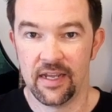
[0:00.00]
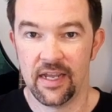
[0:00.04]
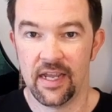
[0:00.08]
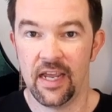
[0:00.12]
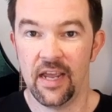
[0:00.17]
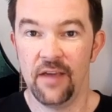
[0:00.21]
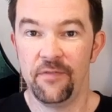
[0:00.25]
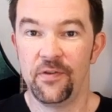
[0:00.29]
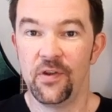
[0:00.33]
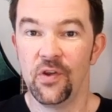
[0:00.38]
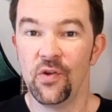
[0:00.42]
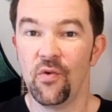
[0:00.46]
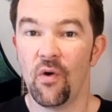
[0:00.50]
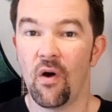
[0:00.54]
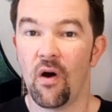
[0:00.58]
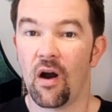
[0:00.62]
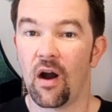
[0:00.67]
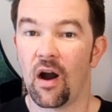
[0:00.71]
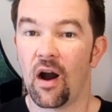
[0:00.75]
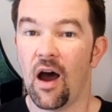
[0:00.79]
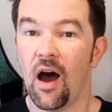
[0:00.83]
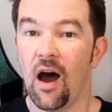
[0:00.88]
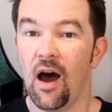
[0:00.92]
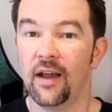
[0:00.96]
If you
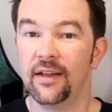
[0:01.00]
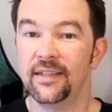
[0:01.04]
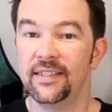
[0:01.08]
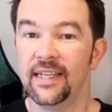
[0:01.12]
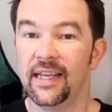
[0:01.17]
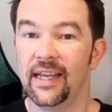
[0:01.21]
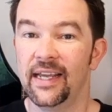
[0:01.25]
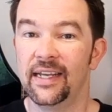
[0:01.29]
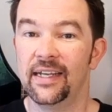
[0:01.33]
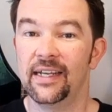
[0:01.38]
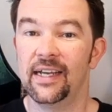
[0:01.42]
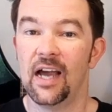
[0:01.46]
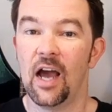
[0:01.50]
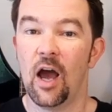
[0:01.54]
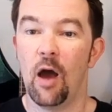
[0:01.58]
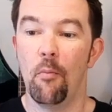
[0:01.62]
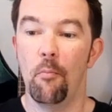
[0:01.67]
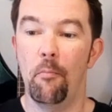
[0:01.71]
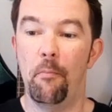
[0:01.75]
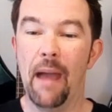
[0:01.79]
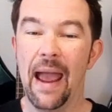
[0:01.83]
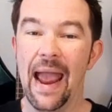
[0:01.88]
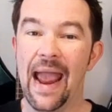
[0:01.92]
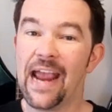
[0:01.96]
are hunting
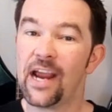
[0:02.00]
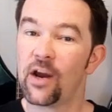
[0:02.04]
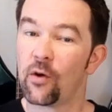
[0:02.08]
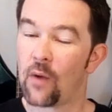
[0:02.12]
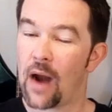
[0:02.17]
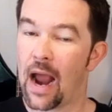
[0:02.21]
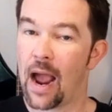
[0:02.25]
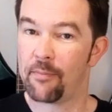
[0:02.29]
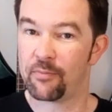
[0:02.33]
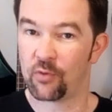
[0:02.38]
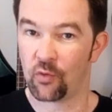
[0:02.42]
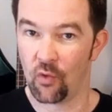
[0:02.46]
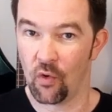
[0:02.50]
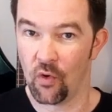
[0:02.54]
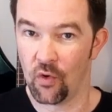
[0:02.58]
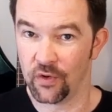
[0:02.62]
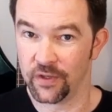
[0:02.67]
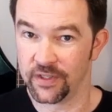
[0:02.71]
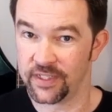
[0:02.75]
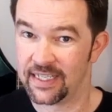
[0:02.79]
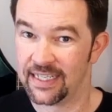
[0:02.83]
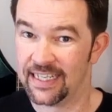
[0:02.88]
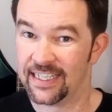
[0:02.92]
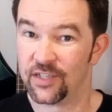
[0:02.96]
bank wrapped
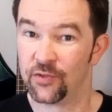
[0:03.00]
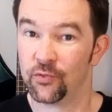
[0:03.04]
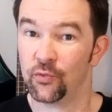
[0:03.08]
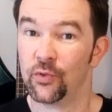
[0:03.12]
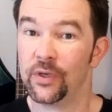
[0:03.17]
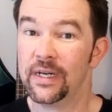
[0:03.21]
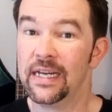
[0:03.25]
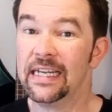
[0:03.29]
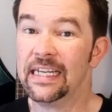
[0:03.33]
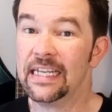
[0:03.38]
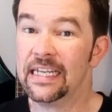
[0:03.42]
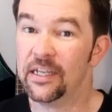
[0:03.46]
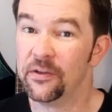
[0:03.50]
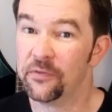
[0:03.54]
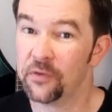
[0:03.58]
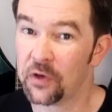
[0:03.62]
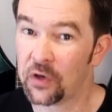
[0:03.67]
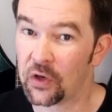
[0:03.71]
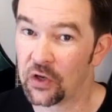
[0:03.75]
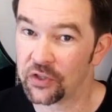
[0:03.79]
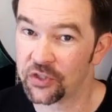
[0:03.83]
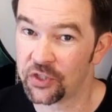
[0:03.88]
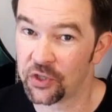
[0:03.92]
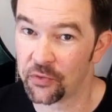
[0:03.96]
rolls, it's really
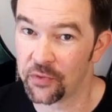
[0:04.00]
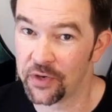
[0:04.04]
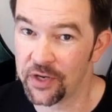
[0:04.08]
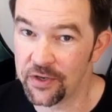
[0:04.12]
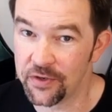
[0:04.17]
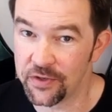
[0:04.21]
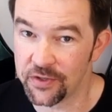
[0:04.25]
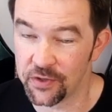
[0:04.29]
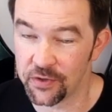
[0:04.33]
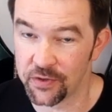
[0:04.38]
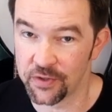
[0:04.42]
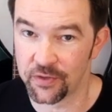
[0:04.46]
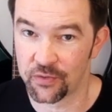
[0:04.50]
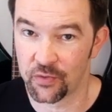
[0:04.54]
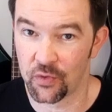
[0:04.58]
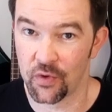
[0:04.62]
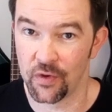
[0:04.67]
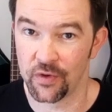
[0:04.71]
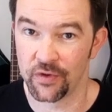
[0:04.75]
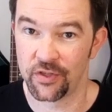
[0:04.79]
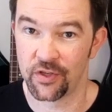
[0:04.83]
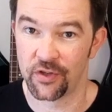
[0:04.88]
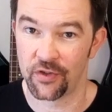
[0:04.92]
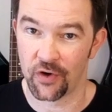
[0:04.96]
difficult to reuse those
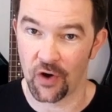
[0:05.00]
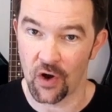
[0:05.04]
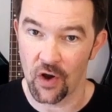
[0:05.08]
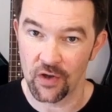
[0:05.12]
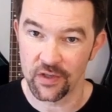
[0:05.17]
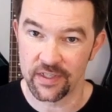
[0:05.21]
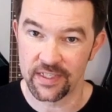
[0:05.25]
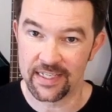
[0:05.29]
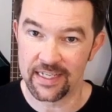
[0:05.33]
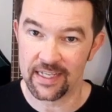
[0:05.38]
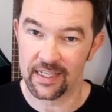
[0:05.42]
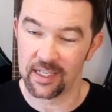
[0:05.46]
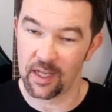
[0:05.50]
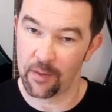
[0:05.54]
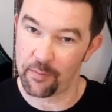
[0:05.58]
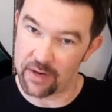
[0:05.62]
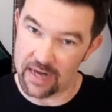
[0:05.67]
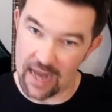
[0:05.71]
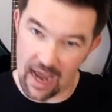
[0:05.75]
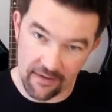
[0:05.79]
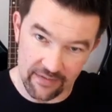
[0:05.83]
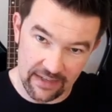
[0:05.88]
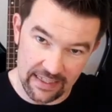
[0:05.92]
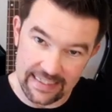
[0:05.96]
rolls. So they're all sealed up and
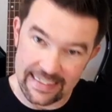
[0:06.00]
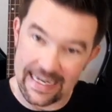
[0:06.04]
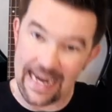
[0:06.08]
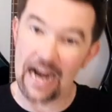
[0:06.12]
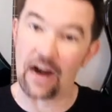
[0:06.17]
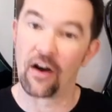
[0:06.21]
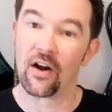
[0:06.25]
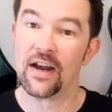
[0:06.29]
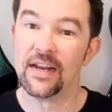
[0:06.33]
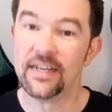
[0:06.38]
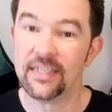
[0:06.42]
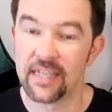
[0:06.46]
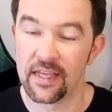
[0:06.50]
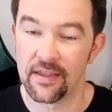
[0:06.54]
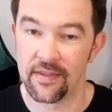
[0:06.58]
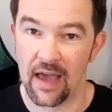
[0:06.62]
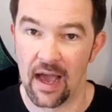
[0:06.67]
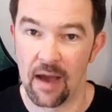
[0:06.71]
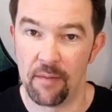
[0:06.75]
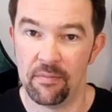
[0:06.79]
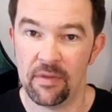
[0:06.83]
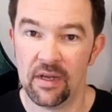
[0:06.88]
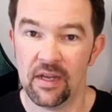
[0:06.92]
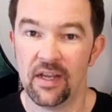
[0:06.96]
you have to tear into
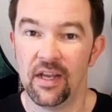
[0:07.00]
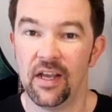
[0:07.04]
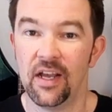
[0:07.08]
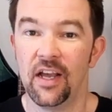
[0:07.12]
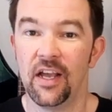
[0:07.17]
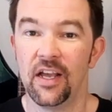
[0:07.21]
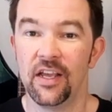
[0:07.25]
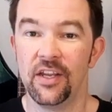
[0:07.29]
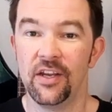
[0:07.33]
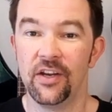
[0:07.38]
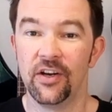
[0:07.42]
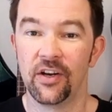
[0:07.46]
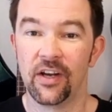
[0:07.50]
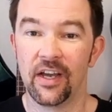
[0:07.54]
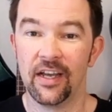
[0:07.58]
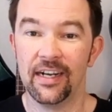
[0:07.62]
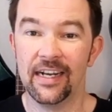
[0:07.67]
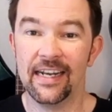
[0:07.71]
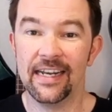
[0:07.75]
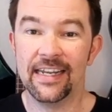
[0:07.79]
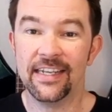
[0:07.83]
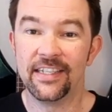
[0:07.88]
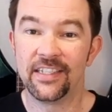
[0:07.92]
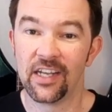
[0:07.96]
them. You're gonna
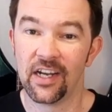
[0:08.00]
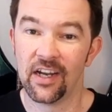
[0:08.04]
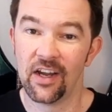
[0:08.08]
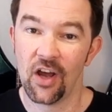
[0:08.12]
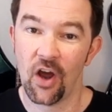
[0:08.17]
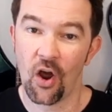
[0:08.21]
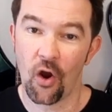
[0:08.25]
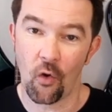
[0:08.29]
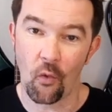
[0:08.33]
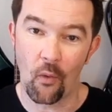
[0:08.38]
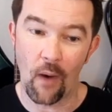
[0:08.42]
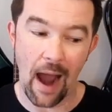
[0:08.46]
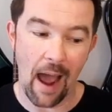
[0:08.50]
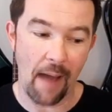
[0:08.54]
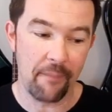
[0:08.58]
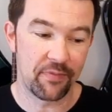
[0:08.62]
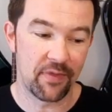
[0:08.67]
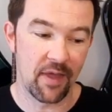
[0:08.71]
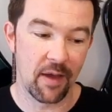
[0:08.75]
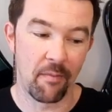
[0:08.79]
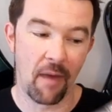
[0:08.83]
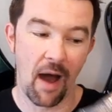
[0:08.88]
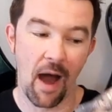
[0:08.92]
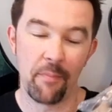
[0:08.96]
need to wrap
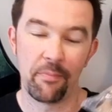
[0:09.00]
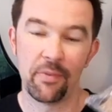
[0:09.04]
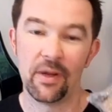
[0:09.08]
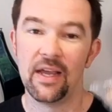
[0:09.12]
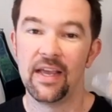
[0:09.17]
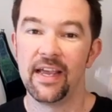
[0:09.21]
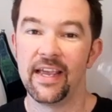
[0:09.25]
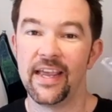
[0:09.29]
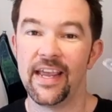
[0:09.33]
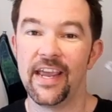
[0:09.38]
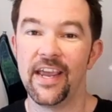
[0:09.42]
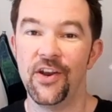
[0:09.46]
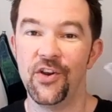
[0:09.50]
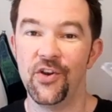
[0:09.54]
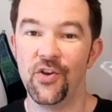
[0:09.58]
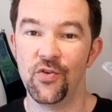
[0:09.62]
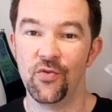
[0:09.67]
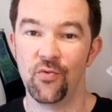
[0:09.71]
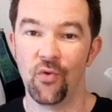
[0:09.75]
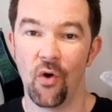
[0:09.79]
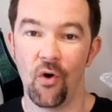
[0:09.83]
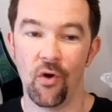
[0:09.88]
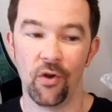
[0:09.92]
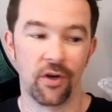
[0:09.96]
them up in new
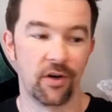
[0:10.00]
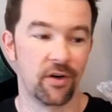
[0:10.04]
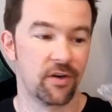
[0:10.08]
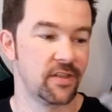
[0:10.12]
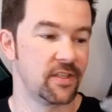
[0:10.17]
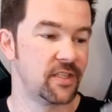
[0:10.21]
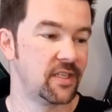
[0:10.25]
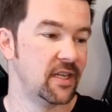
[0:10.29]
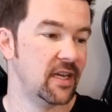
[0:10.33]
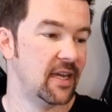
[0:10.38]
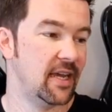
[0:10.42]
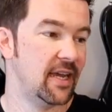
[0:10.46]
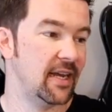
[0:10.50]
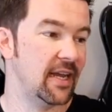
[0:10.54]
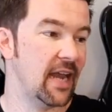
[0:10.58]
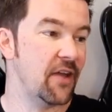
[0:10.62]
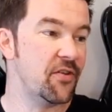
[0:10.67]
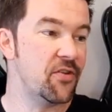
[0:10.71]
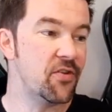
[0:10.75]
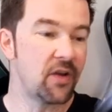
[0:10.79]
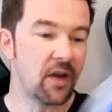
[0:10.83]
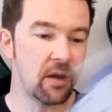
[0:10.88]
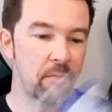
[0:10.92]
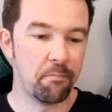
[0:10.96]
rollers. Now
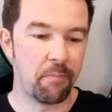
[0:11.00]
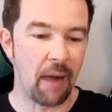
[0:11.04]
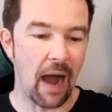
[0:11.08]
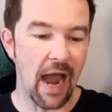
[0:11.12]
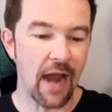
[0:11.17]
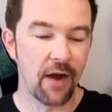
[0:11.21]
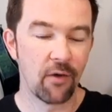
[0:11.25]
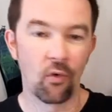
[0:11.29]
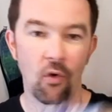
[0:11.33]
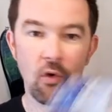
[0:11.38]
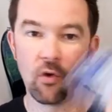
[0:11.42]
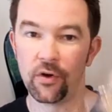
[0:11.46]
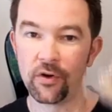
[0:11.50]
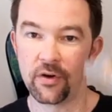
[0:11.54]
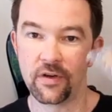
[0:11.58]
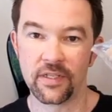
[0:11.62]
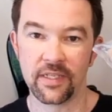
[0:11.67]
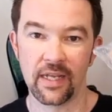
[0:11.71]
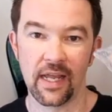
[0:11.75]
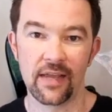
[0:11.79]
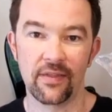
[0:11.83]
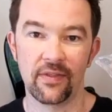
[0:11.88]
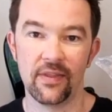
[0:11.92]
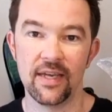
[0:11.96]
you can buy rollers
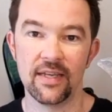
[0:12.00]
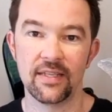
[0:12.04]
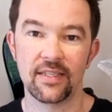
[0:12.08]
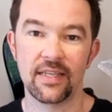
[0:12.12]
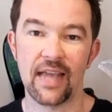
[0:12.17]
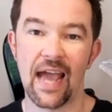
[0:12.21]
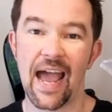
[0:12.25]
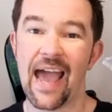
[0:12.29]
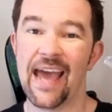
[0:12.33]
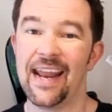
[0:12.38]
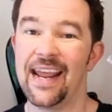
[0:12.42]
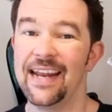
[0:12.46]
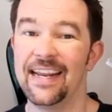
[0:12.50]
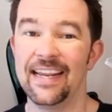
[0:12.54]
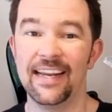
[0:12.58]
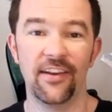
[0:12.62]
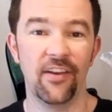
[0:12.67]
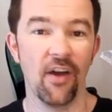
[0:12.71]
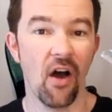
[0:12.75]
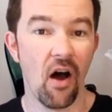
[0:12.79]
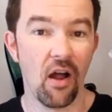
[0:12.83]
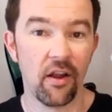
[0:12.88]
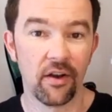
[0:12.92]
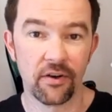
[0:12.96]
like this at any
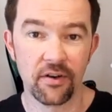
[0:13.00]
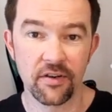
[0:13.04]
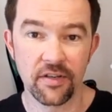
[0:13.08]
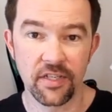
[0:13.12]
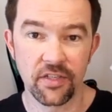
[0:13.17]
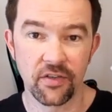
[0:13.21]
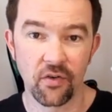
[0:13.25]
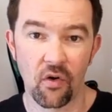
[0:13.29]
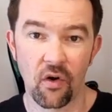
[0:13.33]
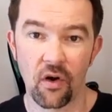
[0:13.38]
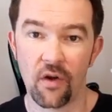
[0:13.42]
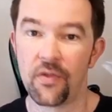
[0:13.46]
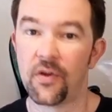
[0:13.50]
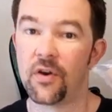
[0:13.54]
dollar store.